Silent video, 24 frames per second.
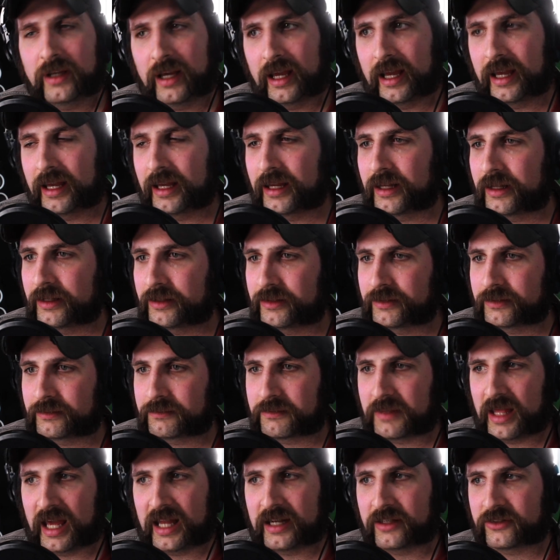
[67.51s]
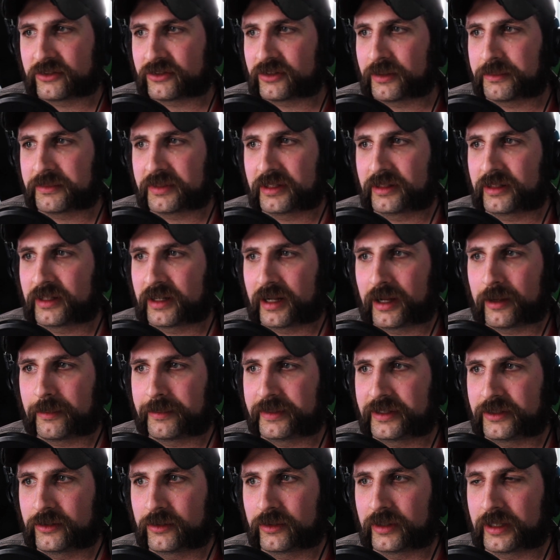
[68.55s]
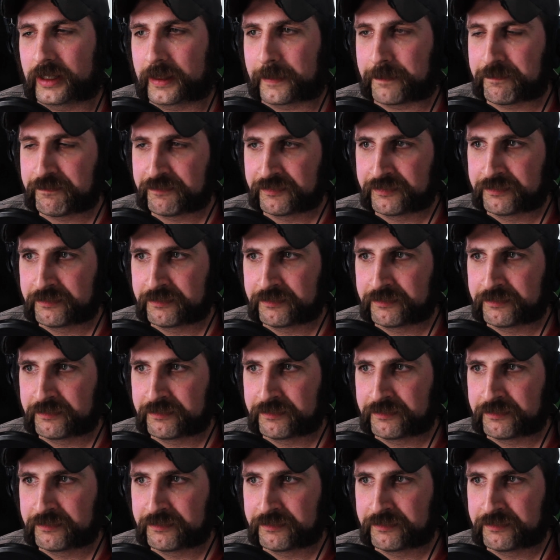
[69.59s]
and that is something that I'll be doing